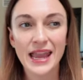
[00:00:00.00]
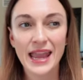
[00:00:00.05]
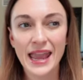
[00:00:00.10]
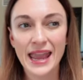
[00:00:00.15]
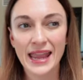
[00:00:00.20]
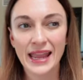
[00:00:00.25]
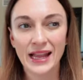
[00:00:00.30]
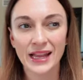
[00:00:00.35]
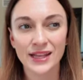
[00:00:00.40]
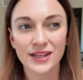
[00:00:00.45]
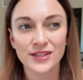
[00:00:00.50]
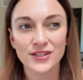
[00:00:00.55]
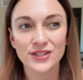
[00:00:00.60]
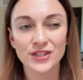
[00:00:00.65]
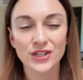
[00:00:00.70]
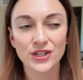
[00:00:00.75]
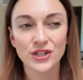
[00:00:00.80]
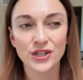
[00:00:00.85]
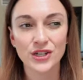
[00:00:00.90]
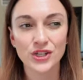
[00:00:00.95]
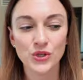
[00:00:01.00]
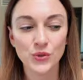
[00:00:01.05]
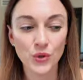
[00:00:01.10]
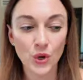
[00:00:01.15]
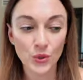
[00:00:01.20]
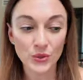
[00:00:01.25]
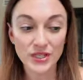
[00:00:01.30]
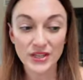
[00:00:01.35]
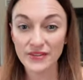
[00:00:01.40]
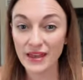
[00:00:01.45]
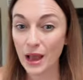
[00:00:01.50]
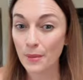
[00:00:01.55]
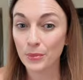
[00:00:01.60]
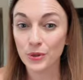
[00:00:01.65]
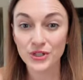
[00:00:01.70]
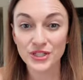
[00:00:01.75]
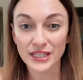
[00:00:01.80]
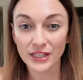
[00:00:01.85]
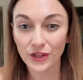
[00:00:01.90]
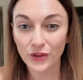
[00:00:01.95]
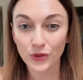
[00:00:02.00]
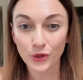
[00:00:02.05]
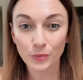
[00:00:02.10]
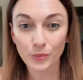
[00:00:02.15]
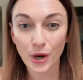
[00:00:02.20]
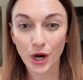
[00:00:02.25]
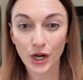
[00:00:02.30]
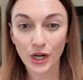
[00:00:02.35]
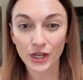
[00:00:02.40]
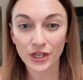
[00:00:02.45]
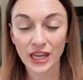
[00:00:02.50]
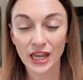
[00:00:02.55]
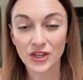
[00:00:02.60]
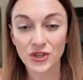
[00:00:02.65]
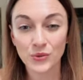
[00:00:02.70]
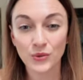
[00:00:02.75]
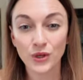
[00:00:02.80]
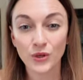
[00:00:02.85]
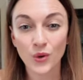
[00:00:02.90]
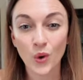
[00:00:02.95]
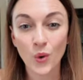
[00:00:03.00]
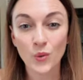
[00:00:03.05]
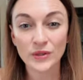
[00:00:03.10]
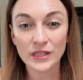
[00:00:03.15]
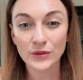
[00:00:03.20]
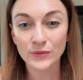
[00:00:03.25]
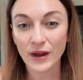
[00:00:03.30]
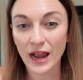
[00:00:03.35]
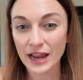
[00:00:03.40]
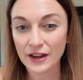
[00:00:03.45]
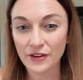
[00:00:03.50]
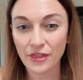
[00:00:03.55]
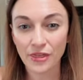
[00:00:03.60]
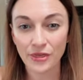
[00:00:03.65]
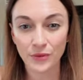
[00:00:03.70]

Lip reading: and you go to that particular park and you can only ride